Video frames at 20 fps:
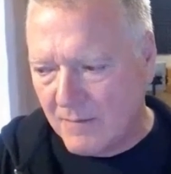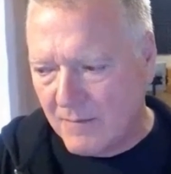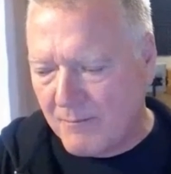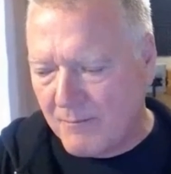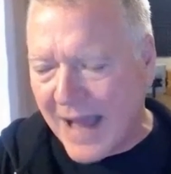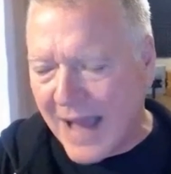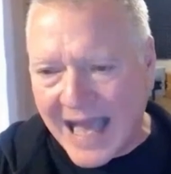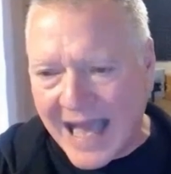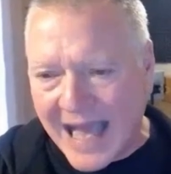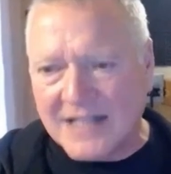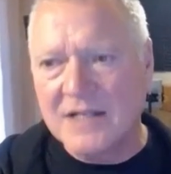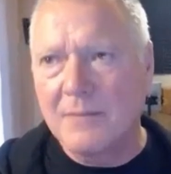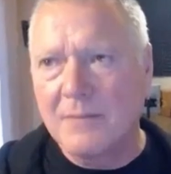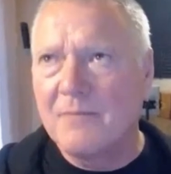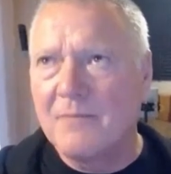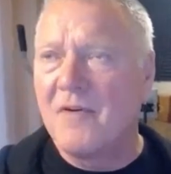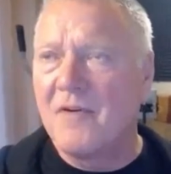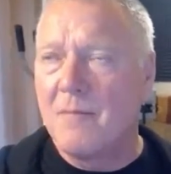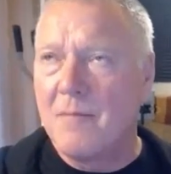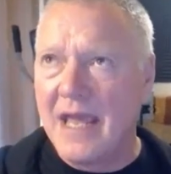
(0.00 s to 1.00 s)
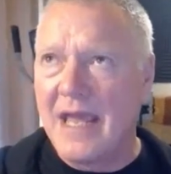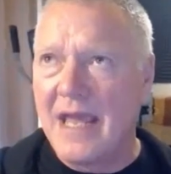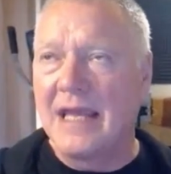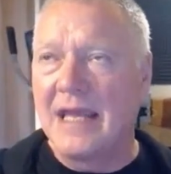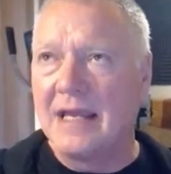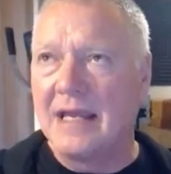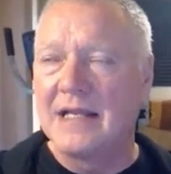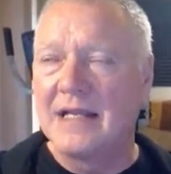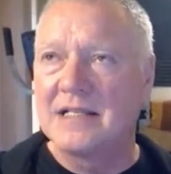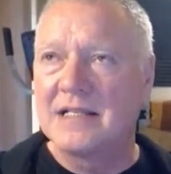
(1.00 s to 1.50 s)
back to, for
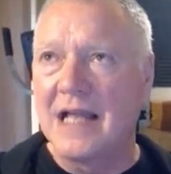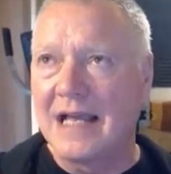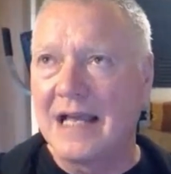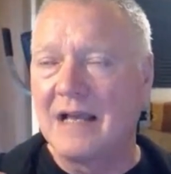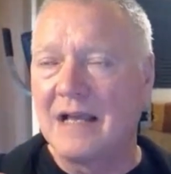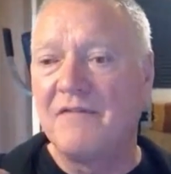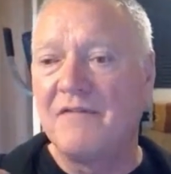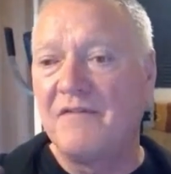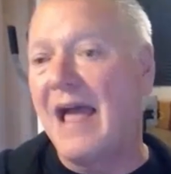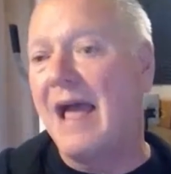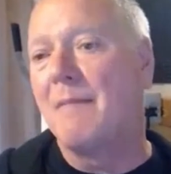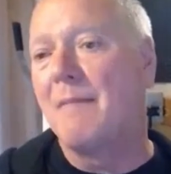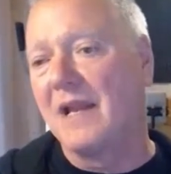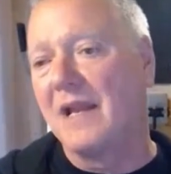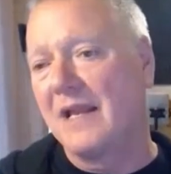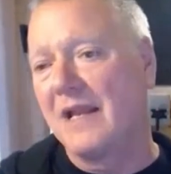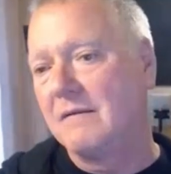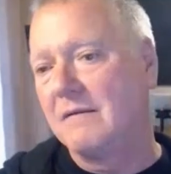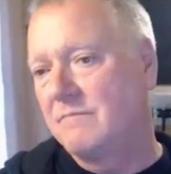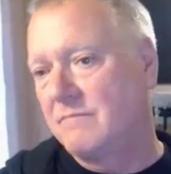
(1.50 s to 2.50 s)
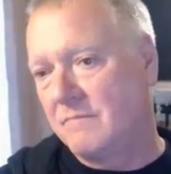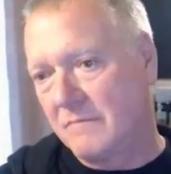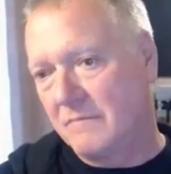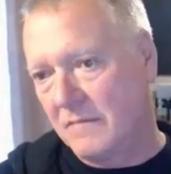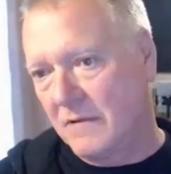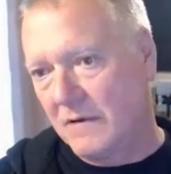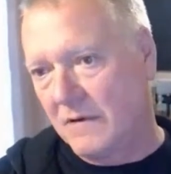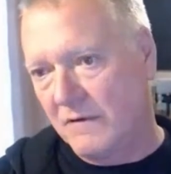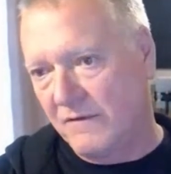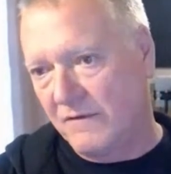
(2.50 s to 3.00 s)
me, it's like a family
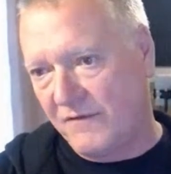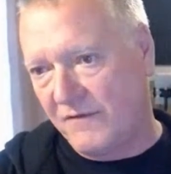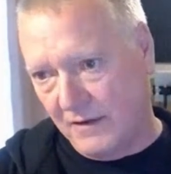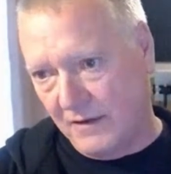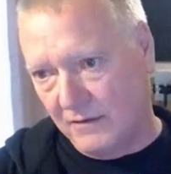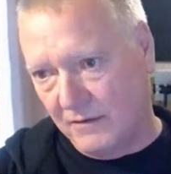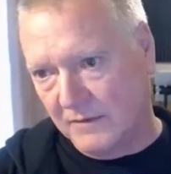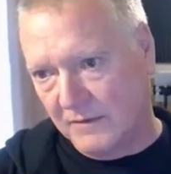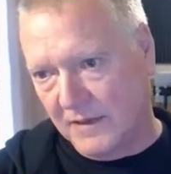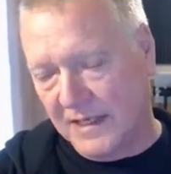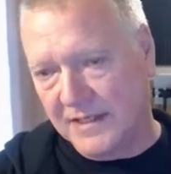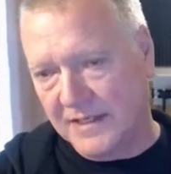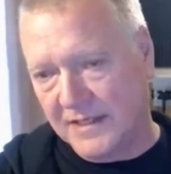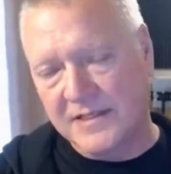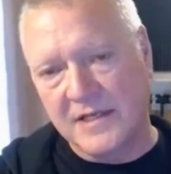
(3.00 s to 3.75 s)
feel.